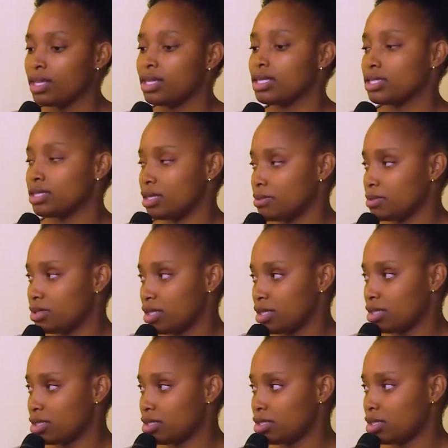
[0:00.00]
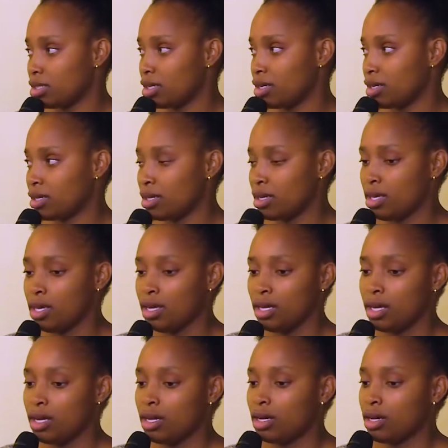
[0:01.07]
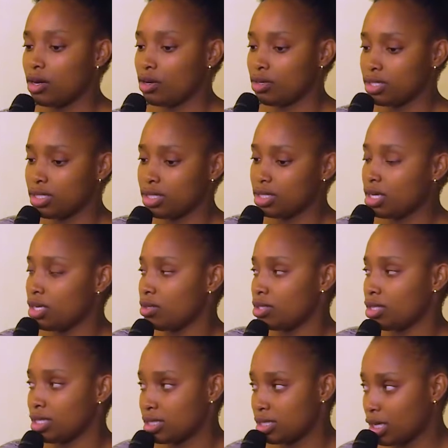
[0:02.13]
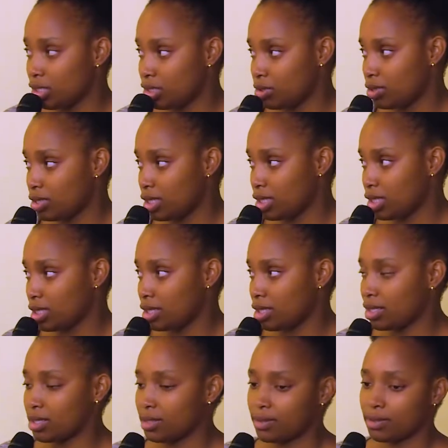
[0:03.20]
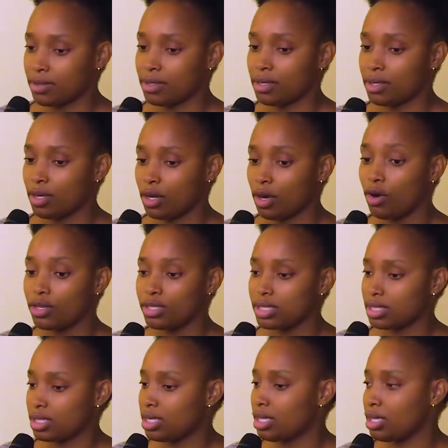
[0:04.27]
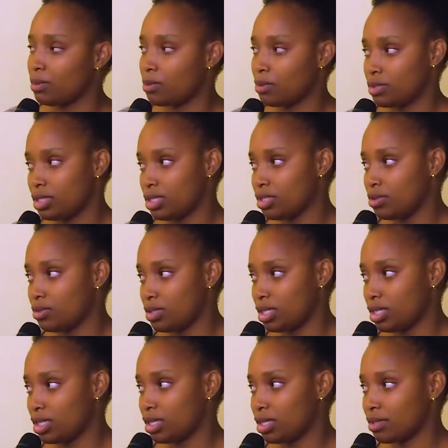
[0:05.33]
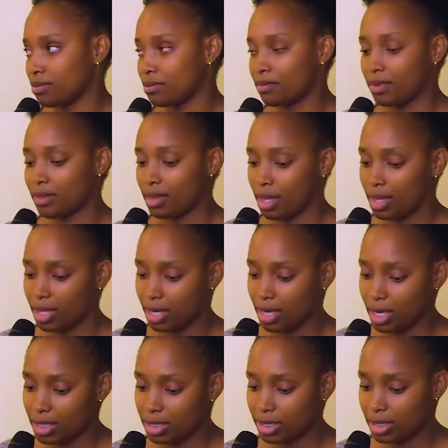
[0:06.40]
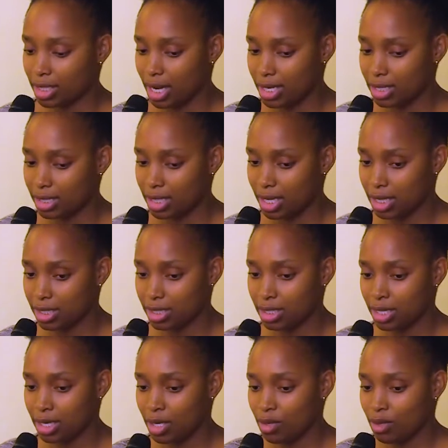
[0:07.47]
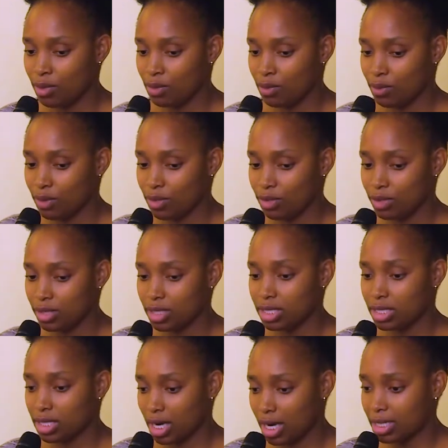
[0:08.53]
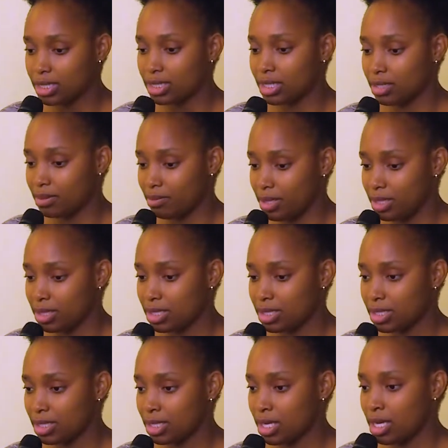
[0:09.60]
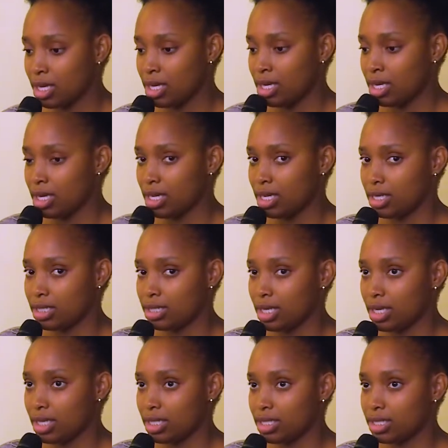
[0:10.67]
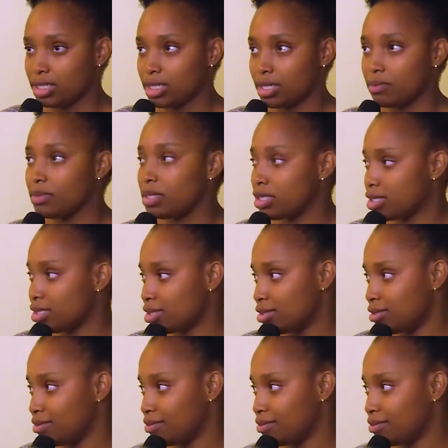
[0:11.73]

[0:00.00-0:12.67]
the same strategy. Consider the starch you're taking. Consider the proteins you're taking. The other day, I just learned that when you eat rice and beans, it is like eating meat,